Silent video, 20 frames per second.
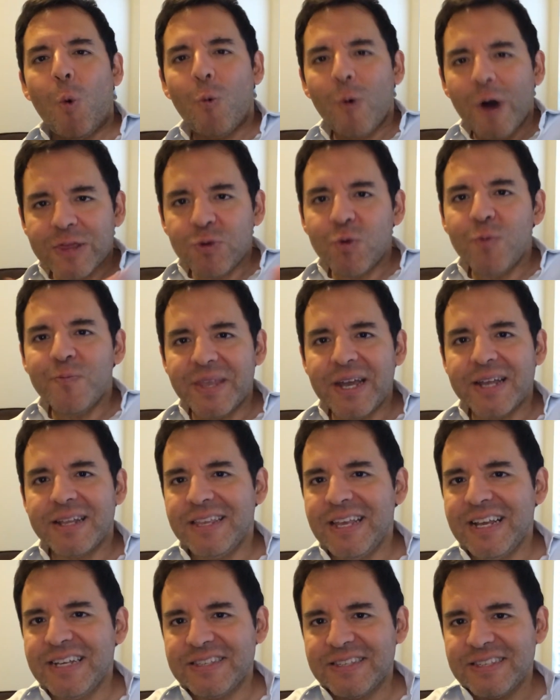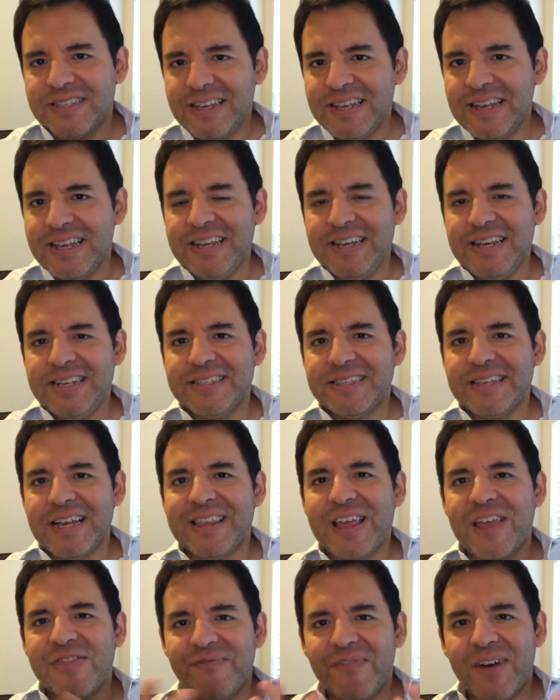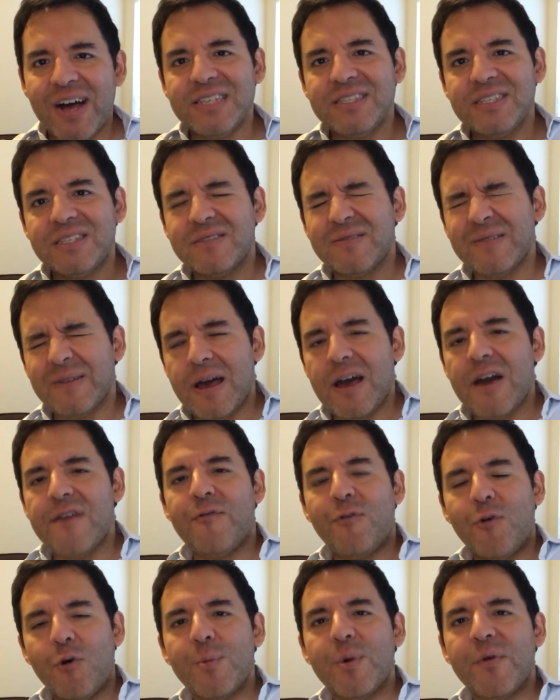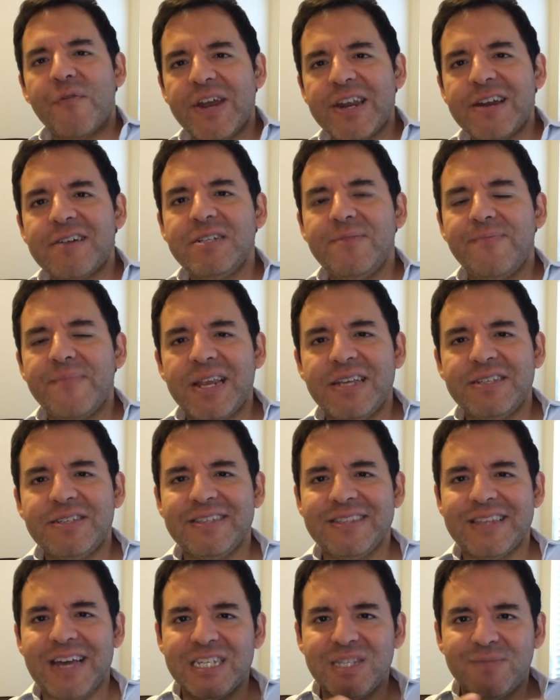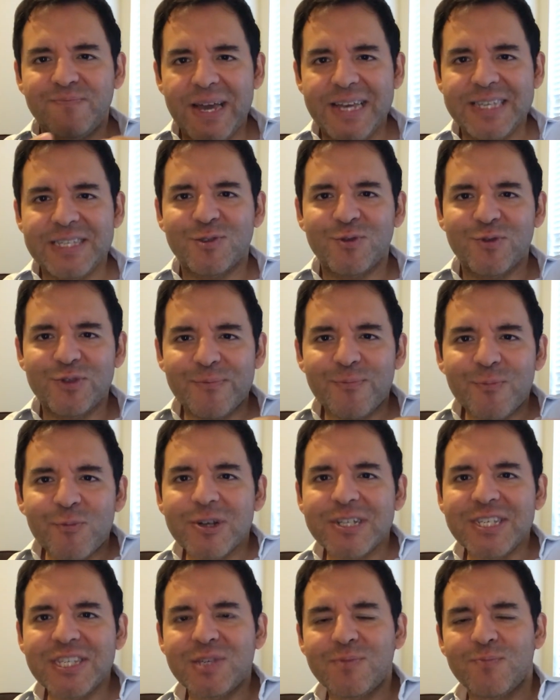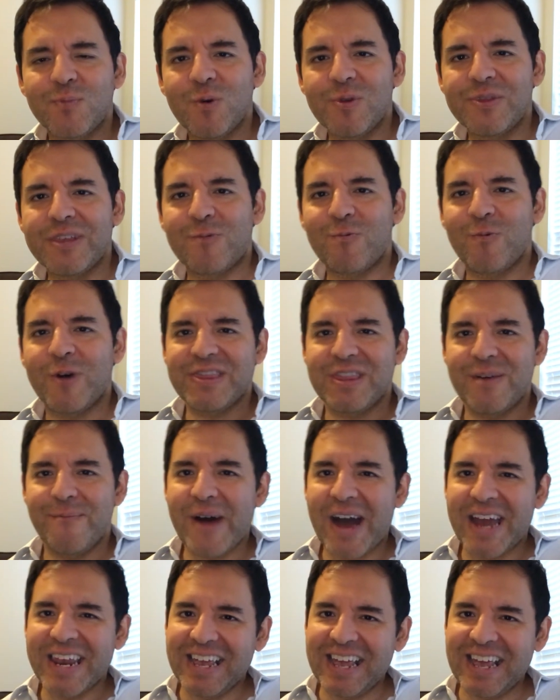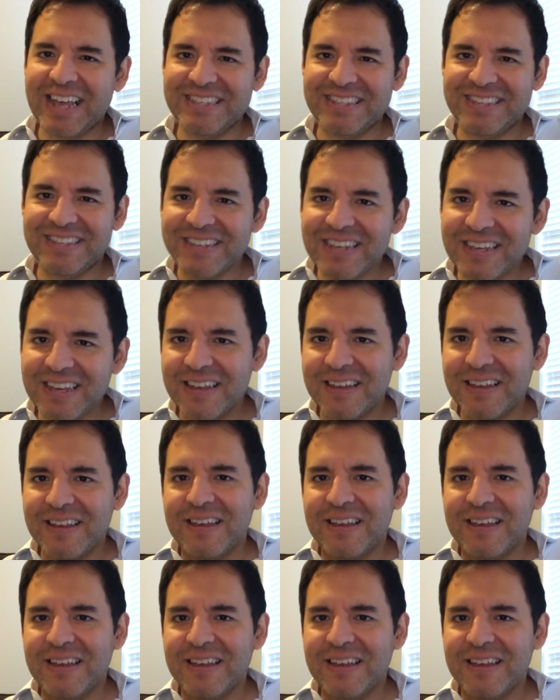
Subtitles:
Quantum techniques is an advanced form of energy medicine that is based on the principle that what the body can see,